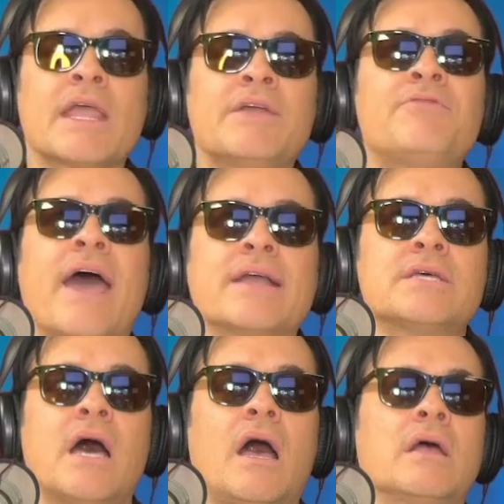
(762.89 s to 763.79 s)
In
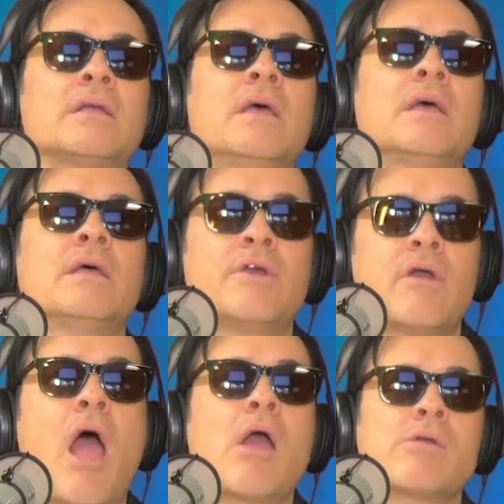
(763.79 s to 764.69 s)
fact,
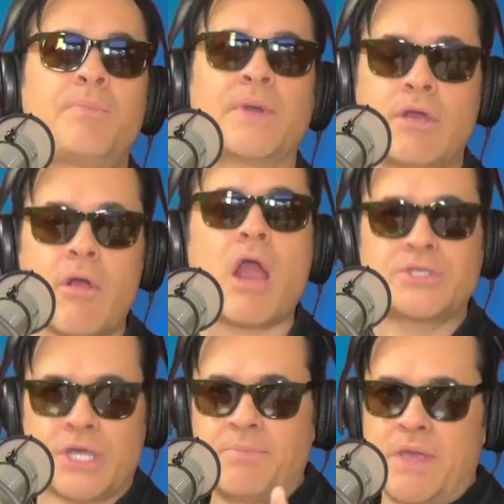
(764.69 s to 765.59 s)
there
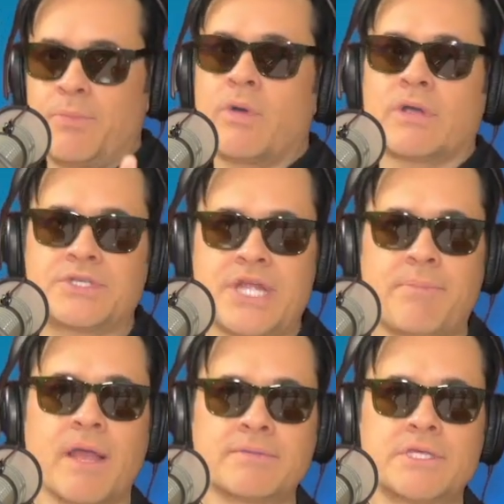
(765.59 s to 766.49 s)
are some people who are
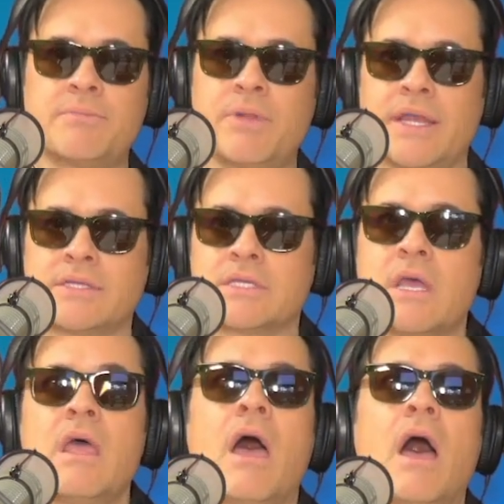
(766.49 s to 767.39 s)
stepping up to the plate.
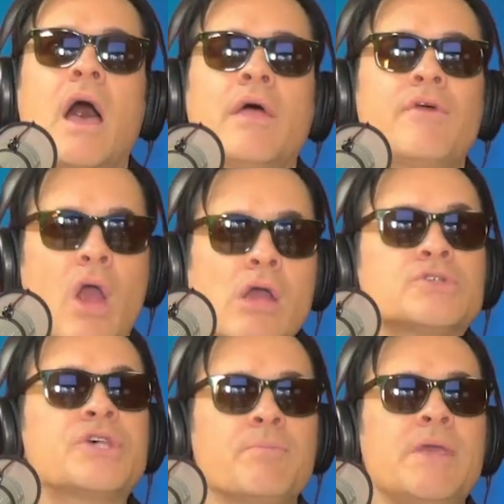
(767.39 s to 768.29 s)
There are
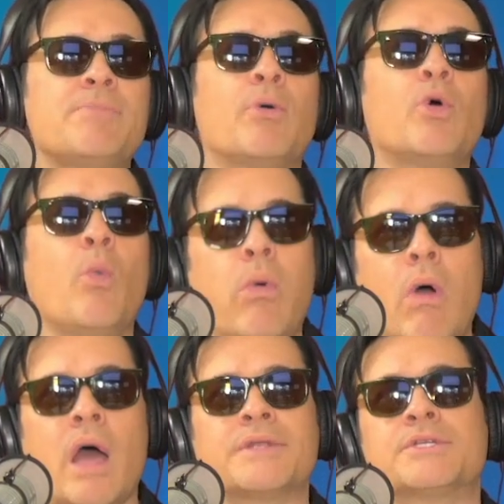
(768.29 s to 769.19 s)
some people who
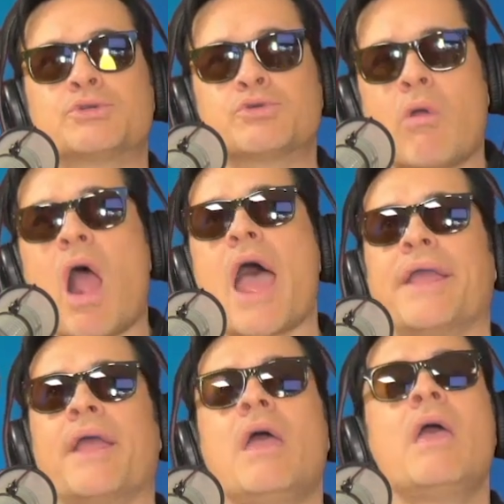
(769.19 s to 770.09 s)
want to
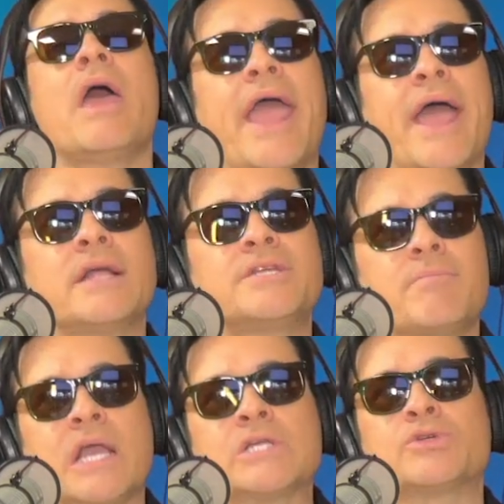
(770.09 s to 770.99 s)
try and
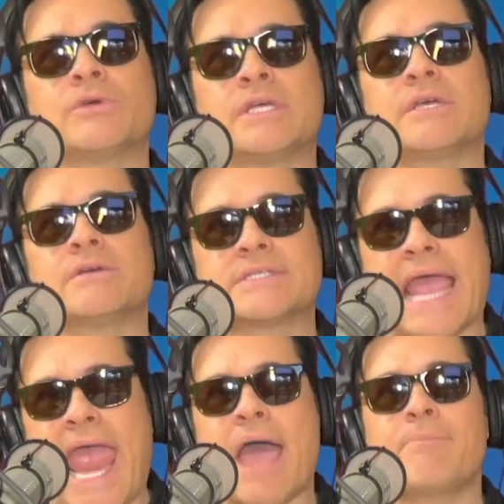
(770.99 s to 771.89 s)
make sure that there is
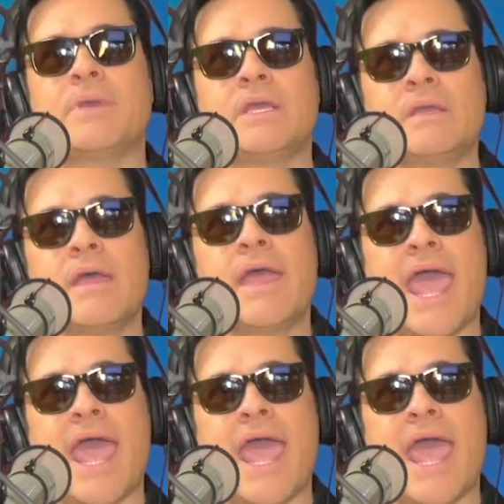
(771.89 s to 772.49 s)
a happy